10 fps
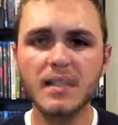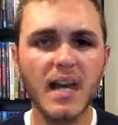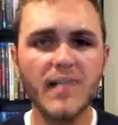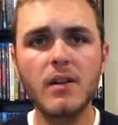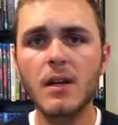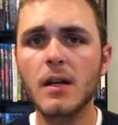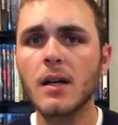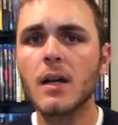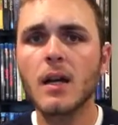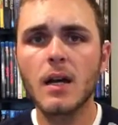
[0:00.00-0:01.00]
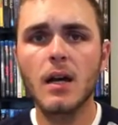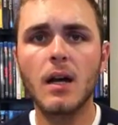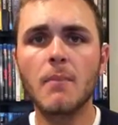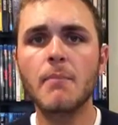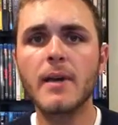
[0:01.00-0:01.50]
kind of a
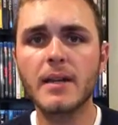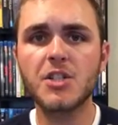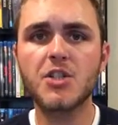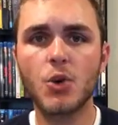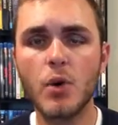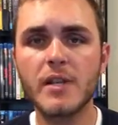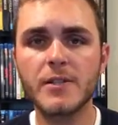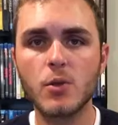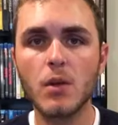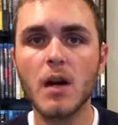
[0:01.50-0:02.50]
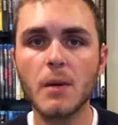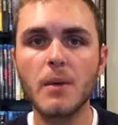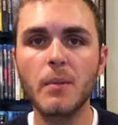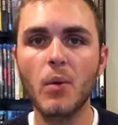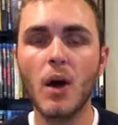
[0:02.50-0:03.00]
a mixed choice to a lot of
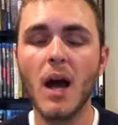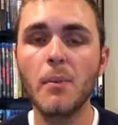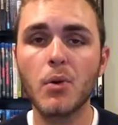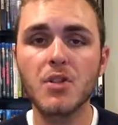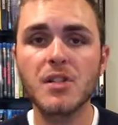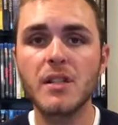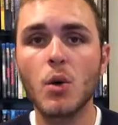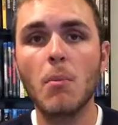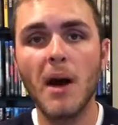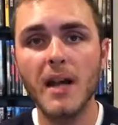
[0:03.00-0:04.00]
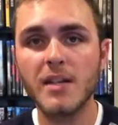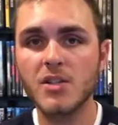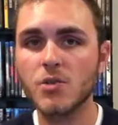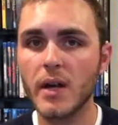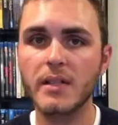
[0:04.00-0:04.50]
people. I personally don't mind
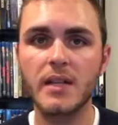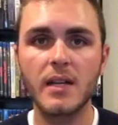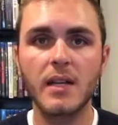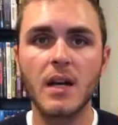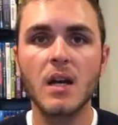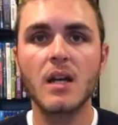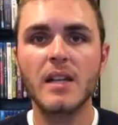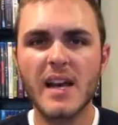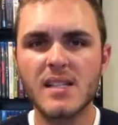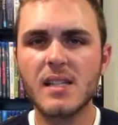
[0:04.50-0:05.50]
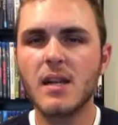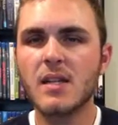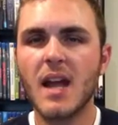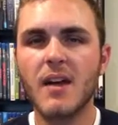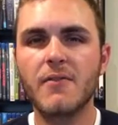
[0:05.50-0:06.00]
his directing. Yes, he
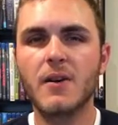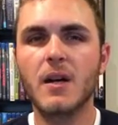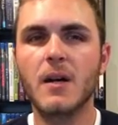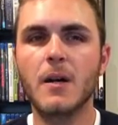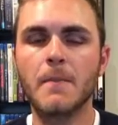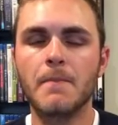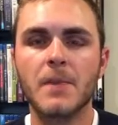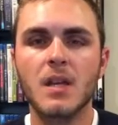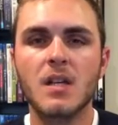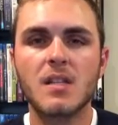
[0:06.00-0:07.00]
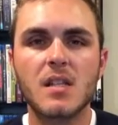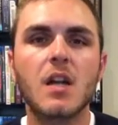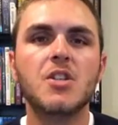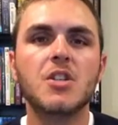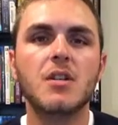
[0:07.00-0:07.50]
doesn't have uh,
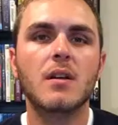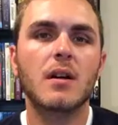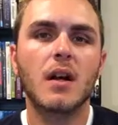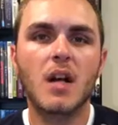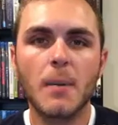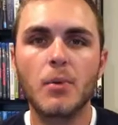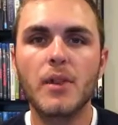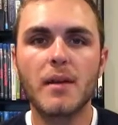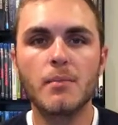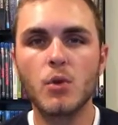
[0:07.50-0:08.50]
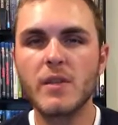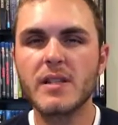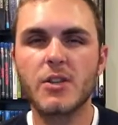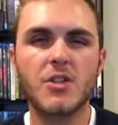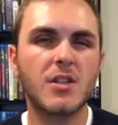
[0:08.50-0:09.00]
such a couple that
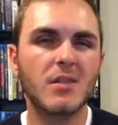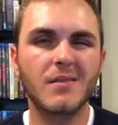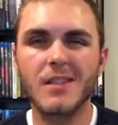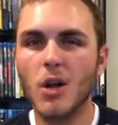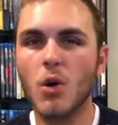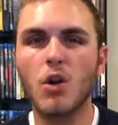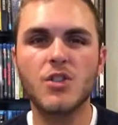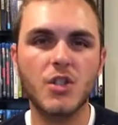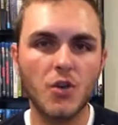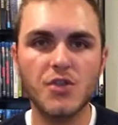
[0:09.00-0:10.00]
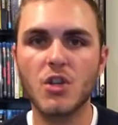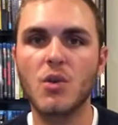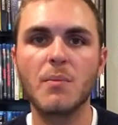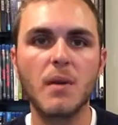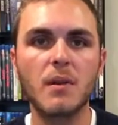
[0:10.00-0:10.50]
movies that just you know are so-so
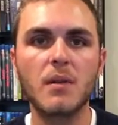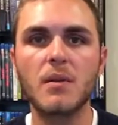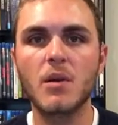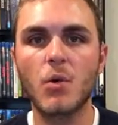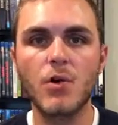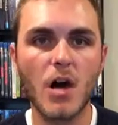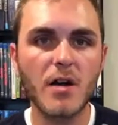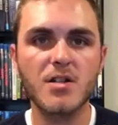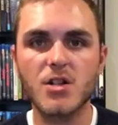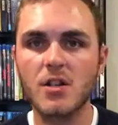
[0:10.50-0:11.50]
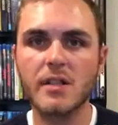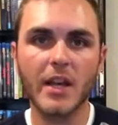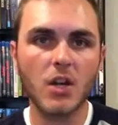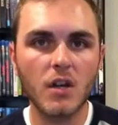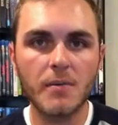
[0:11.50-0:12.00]
or maybe you know not as good as they
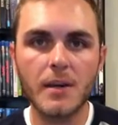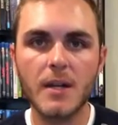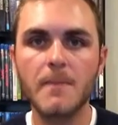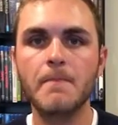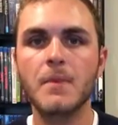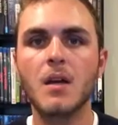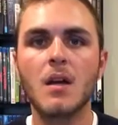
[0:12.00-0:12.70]
could have been